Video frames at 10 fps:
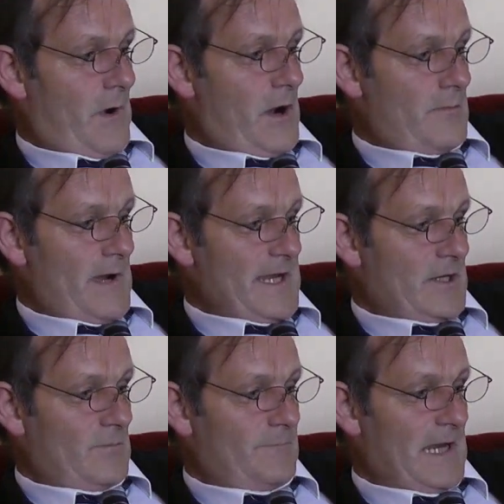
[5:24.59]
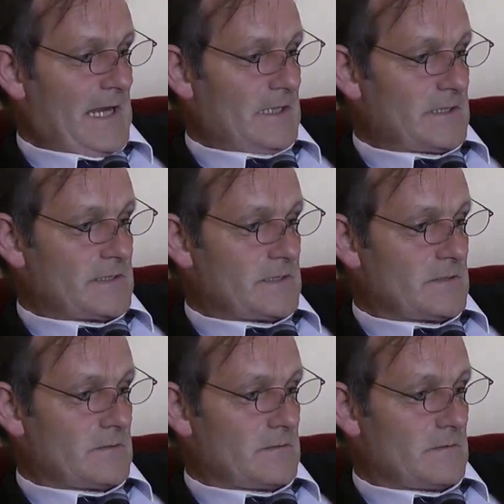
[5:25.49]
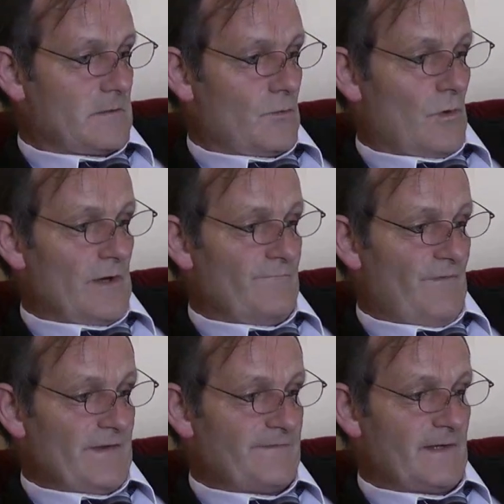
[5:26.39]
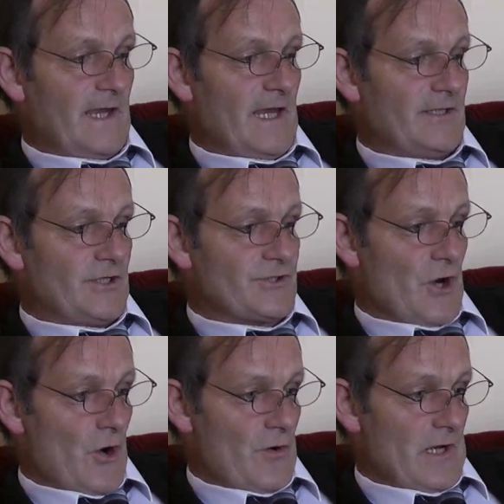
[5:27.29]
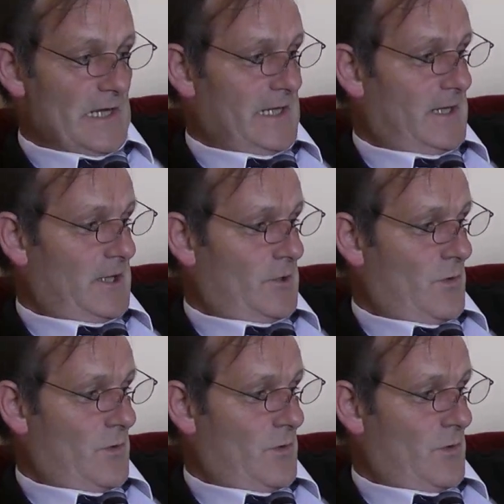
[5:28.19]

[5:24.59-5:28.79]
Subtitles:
all my complaints were investigated thoroughly,